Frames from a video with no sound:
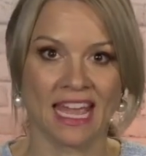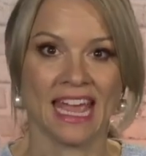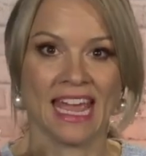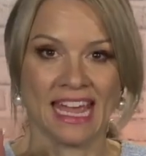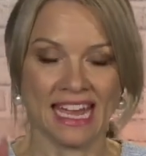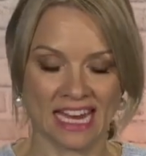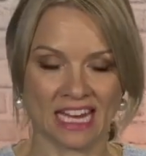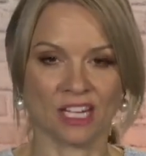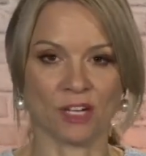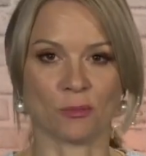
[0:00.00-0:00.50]

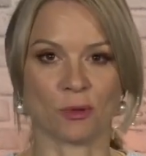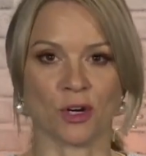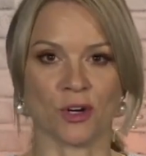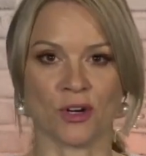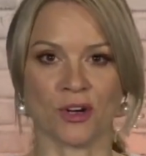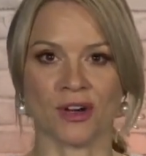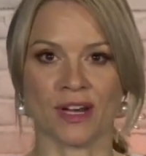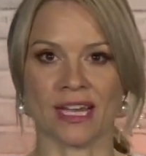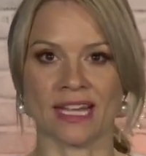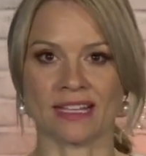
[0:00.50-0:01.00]
Hannah
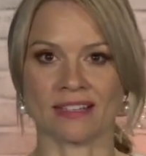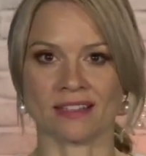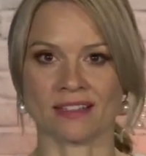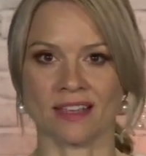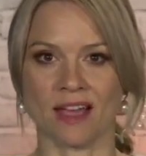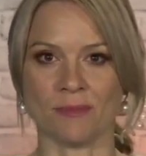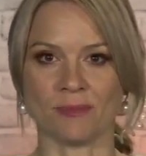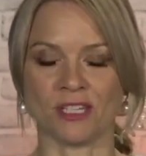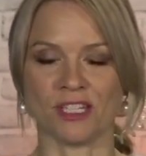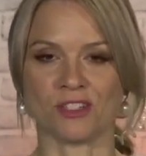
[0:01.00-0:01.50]
Berner is
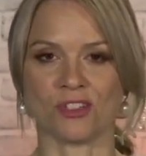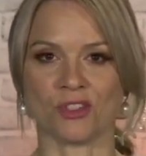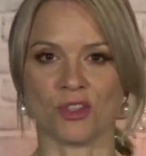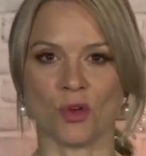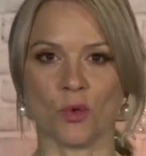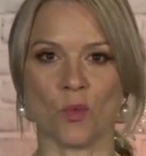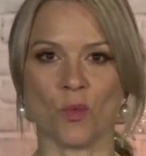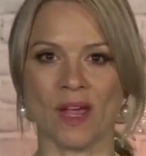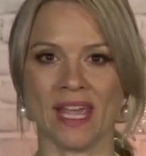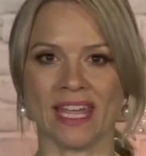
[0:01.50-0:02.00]
coming to the
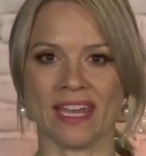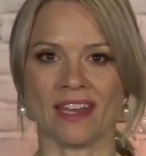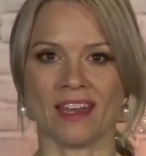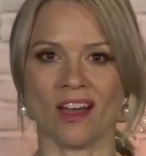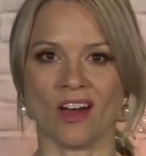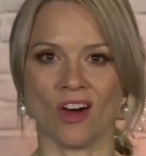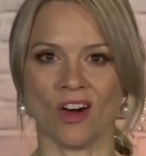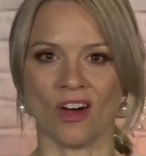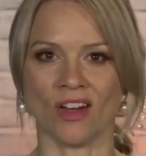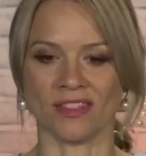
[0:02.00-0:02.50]
Wynn
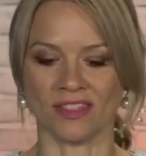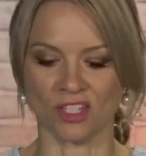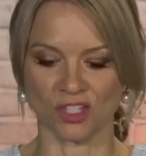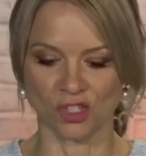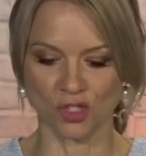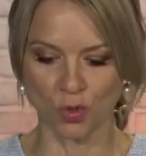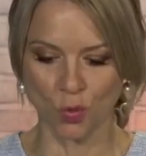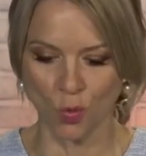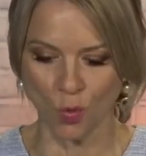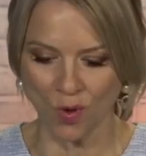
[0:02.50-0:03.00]
on the
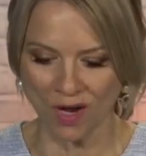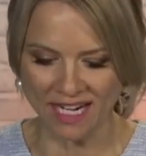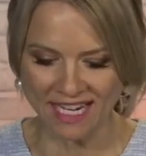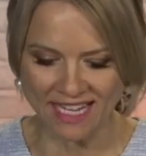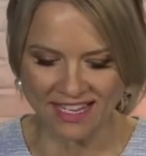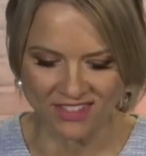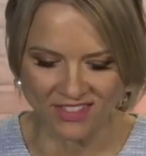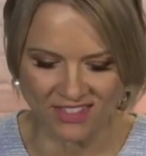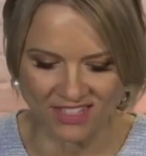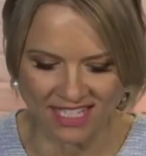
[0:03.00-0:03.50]

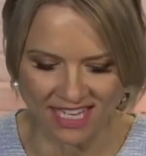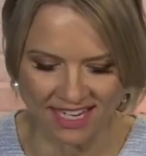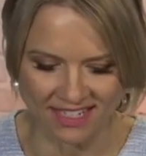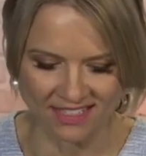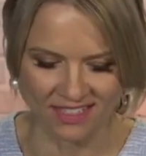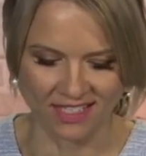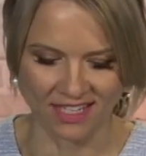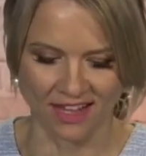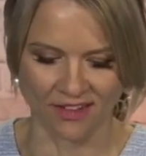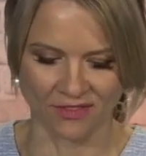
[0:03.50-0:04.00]

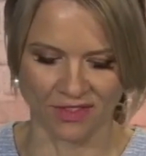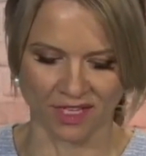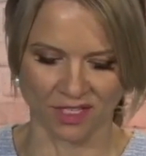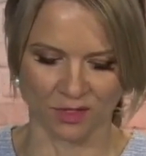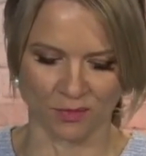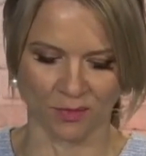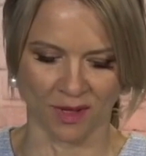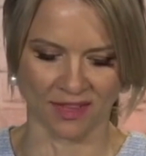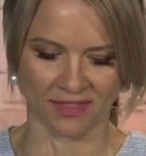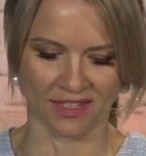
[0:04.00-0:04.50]
26th of this
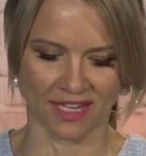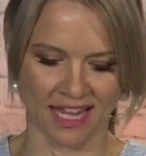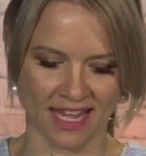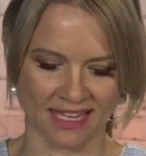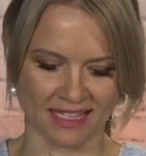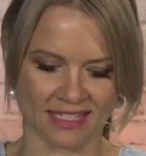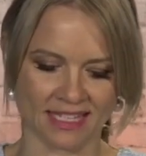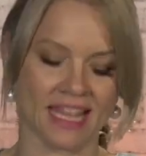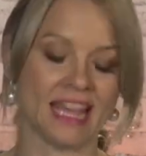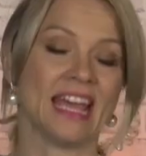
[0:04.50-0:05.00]
month,
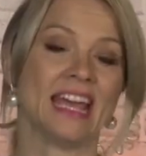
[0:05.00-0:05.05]
guys.